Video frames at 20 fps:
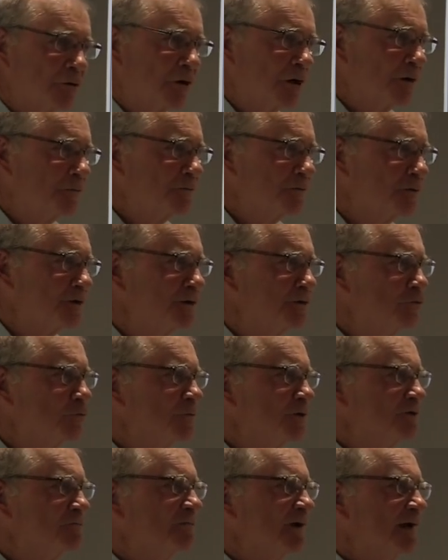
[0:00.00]
are other
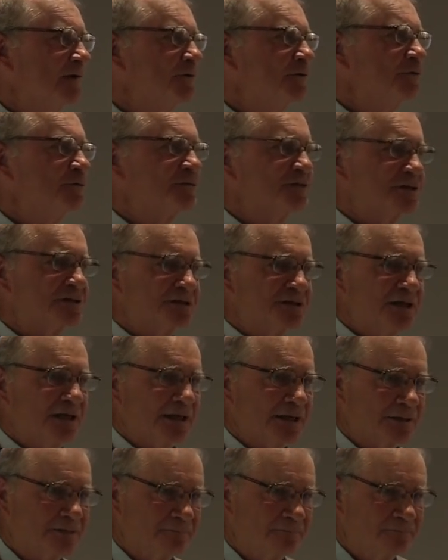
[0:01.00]
human values at
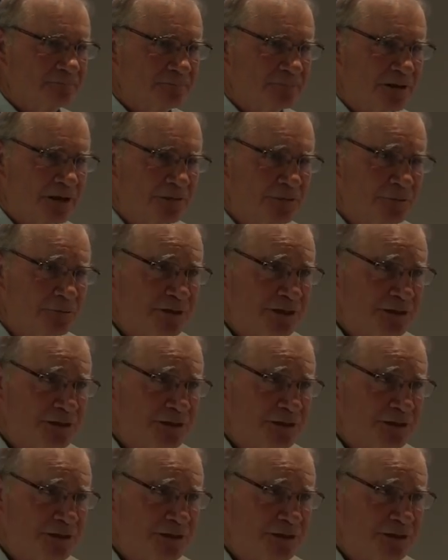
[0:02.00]
stake, other